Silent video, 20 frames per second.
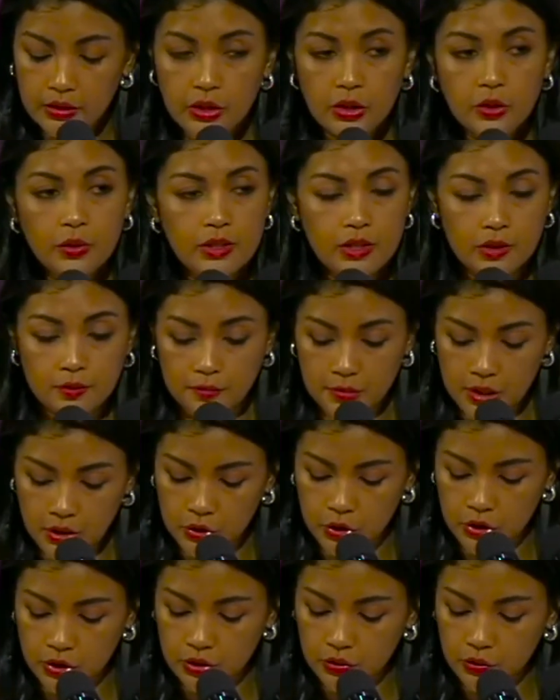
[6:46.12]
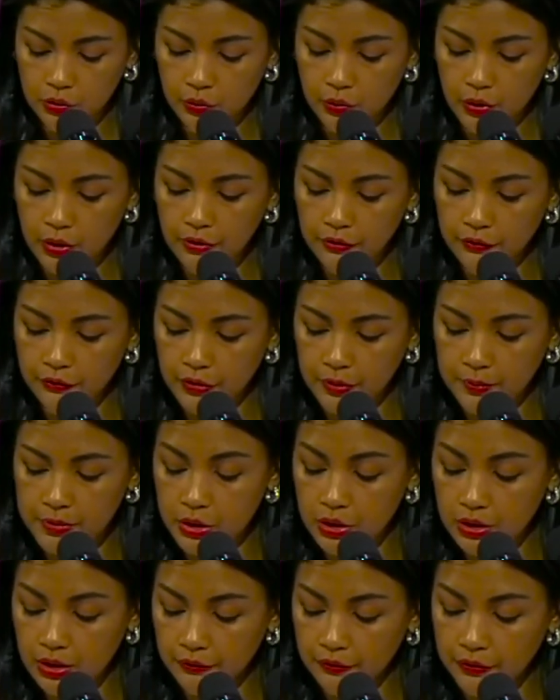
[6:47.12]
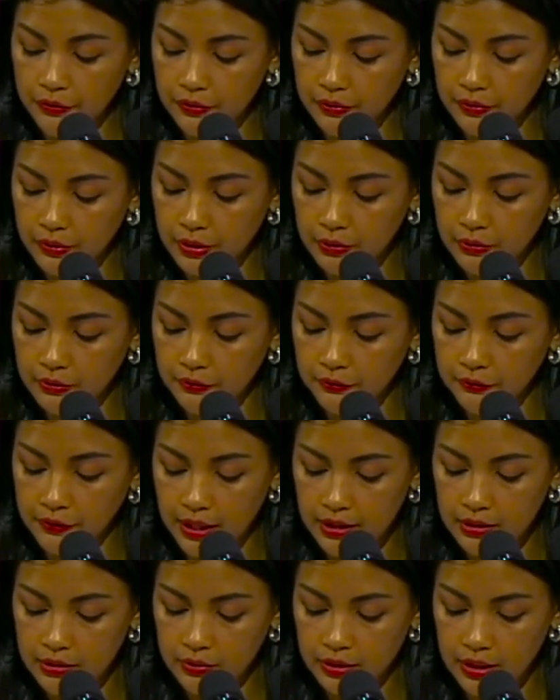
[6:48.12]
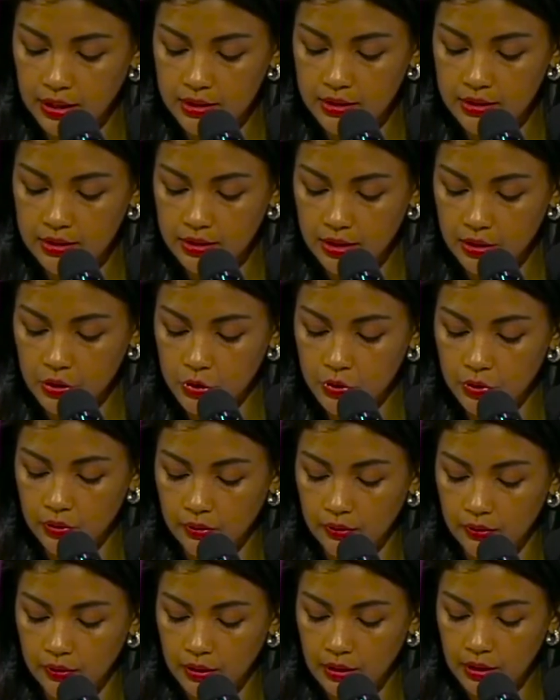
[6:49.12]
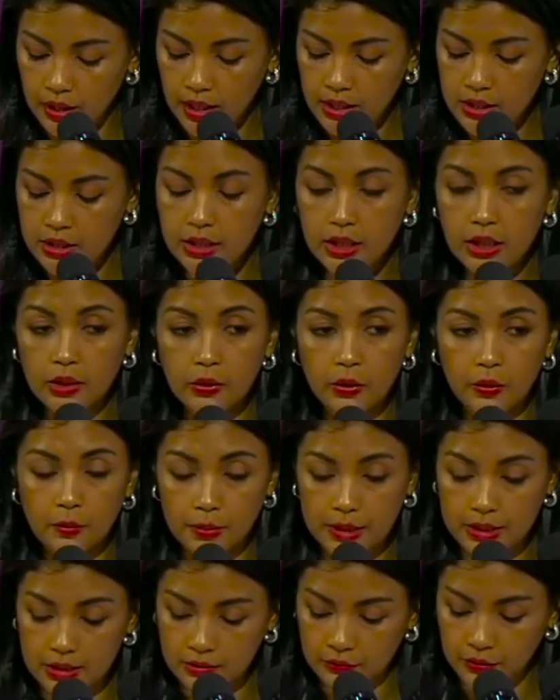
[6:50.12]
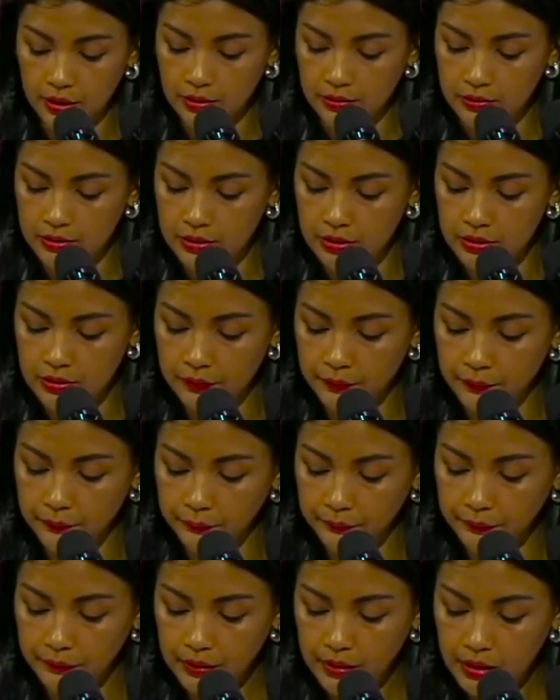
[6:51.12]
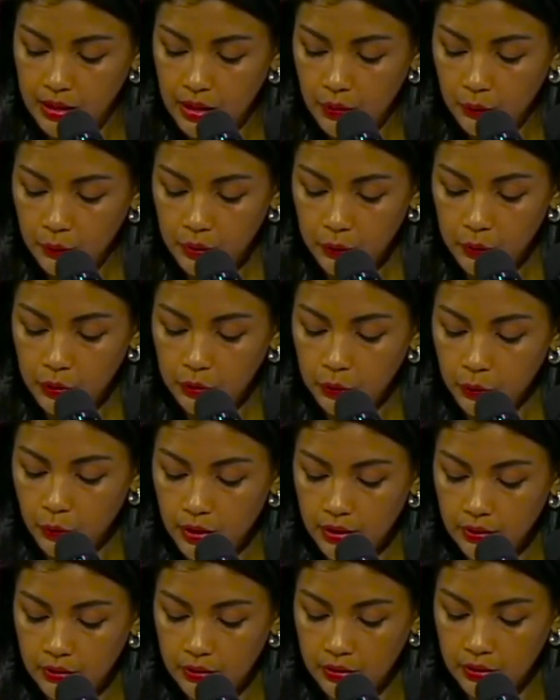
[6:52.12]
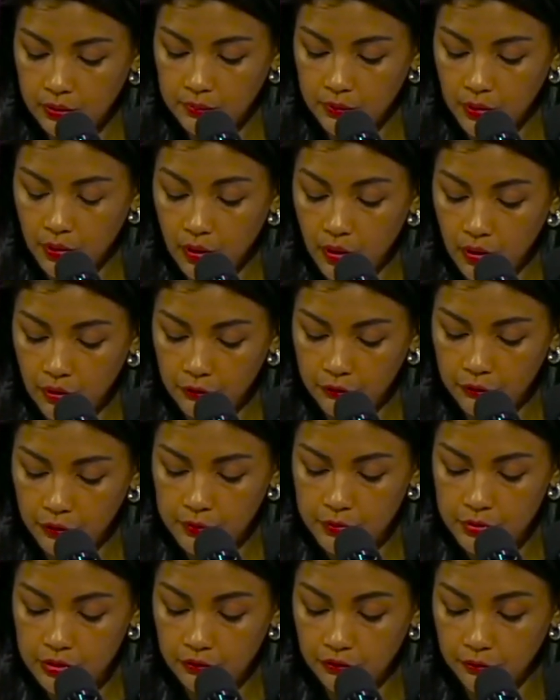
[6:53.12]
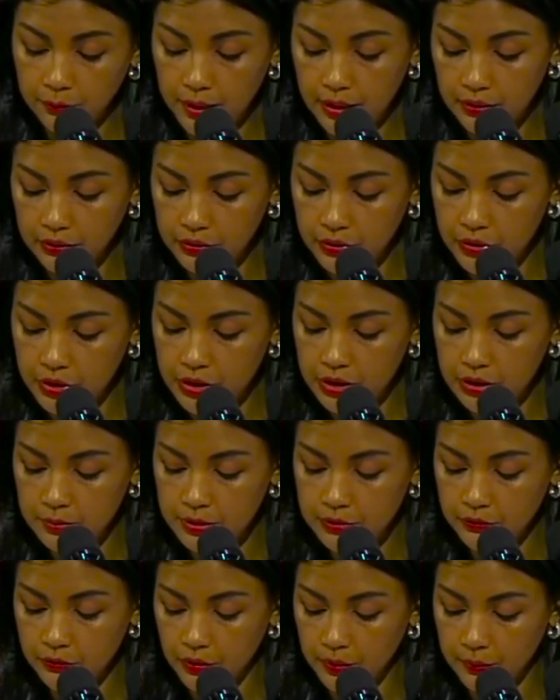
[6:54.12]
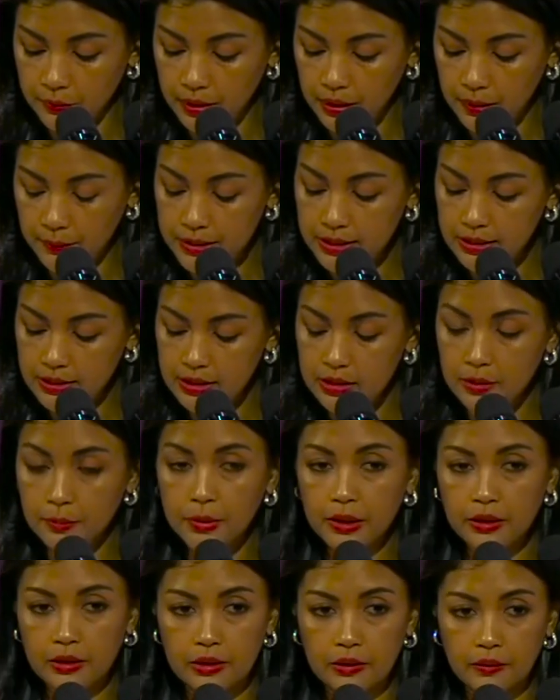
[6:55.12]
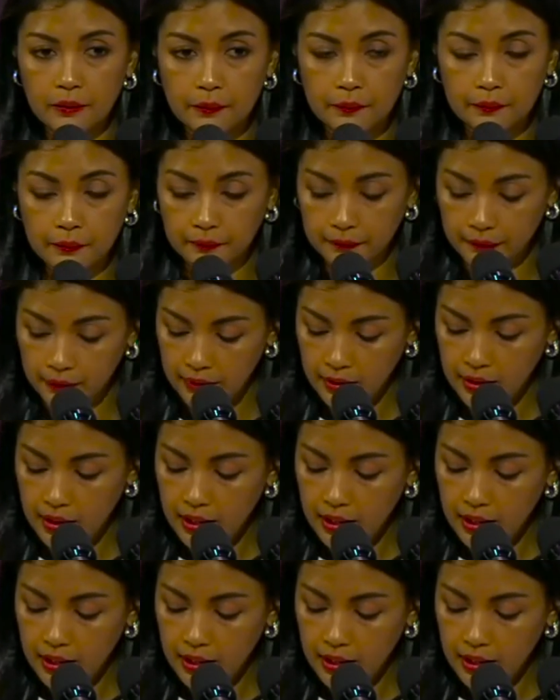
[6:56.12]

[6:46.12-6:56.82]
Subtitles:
There is much to learn from each other in the fight against sexual and gender-based violence. We would welcome all forms of partnerships, from capacity building,